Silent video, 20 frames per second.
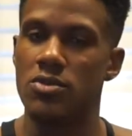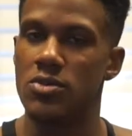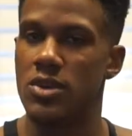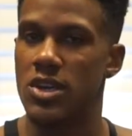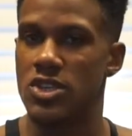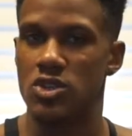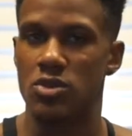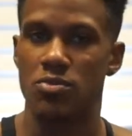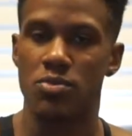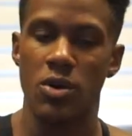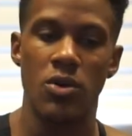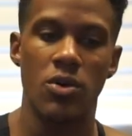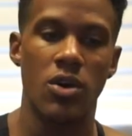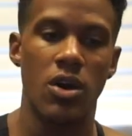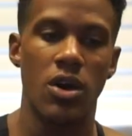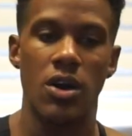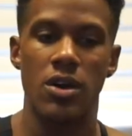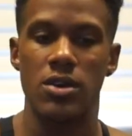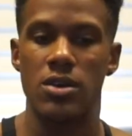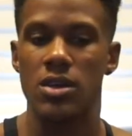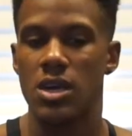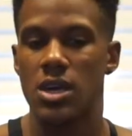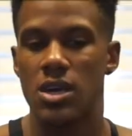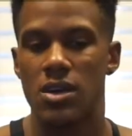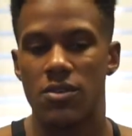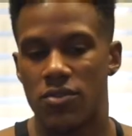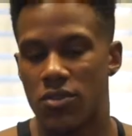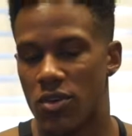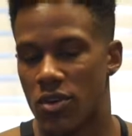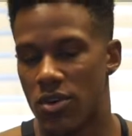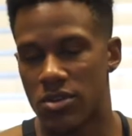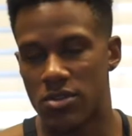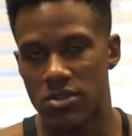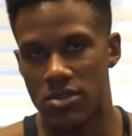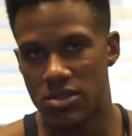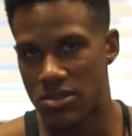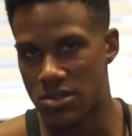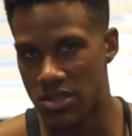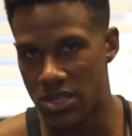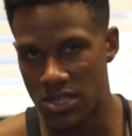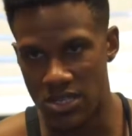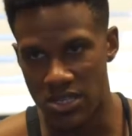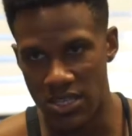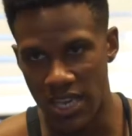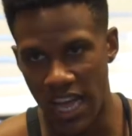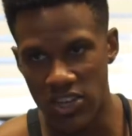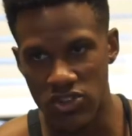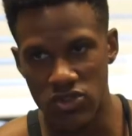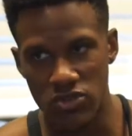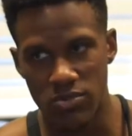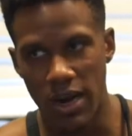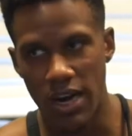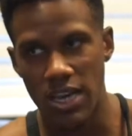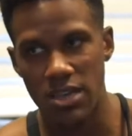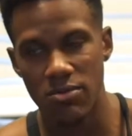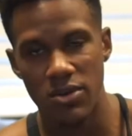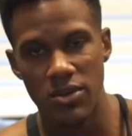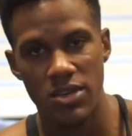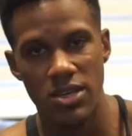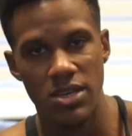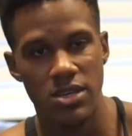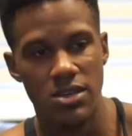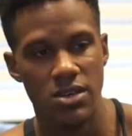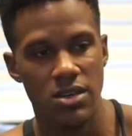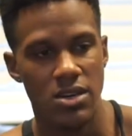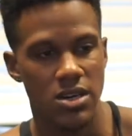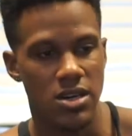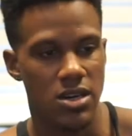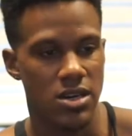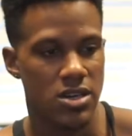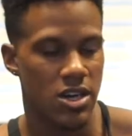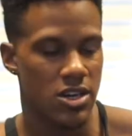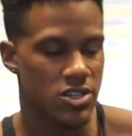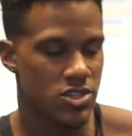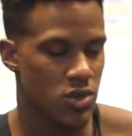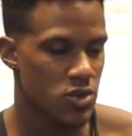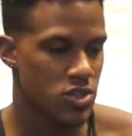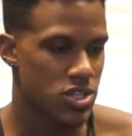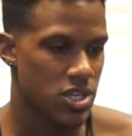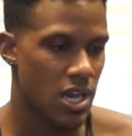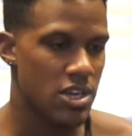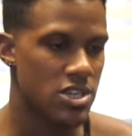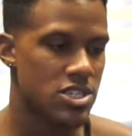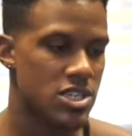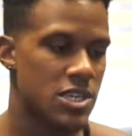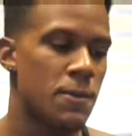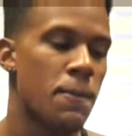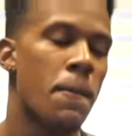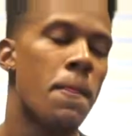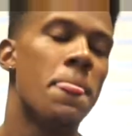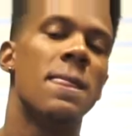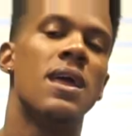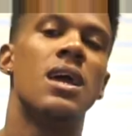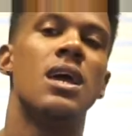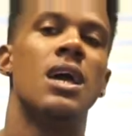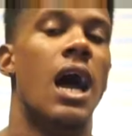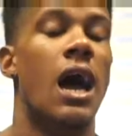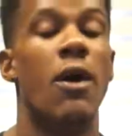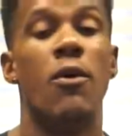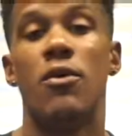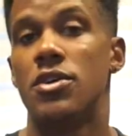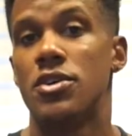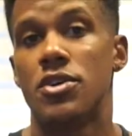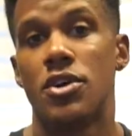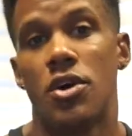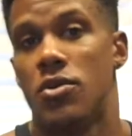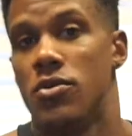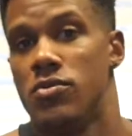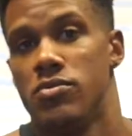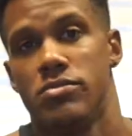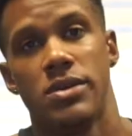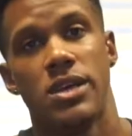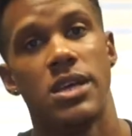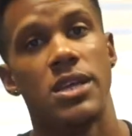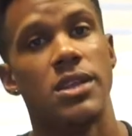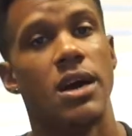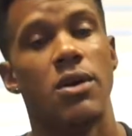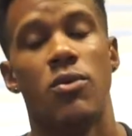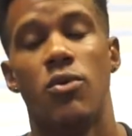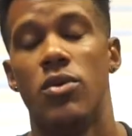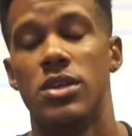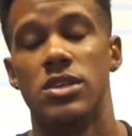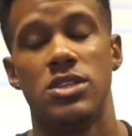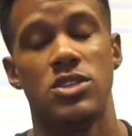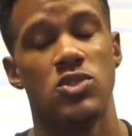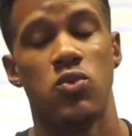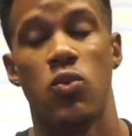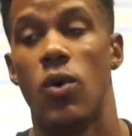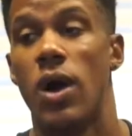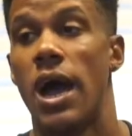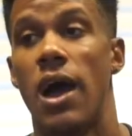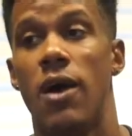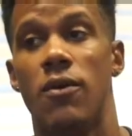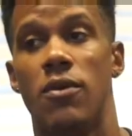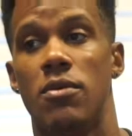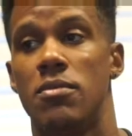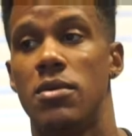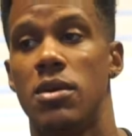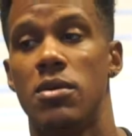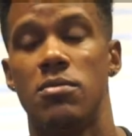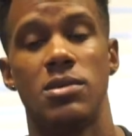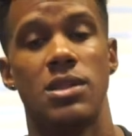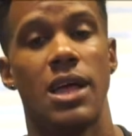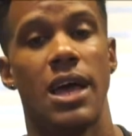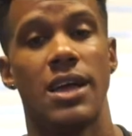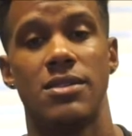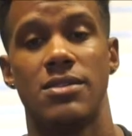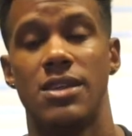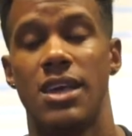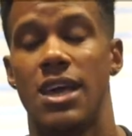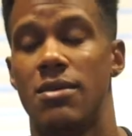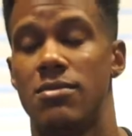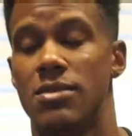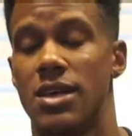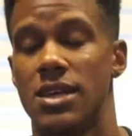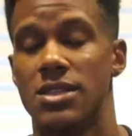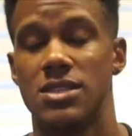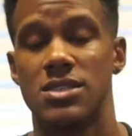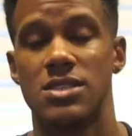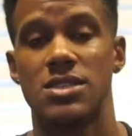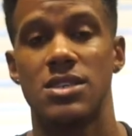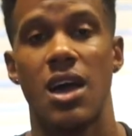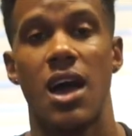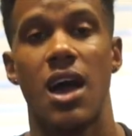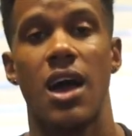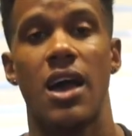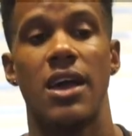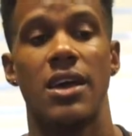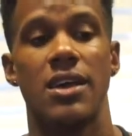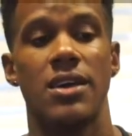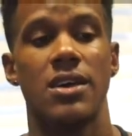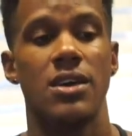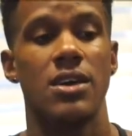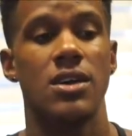get your pro card for this Natural Bodybuilding Association. I want to go and I want to just wow him and be like, damn, like this guy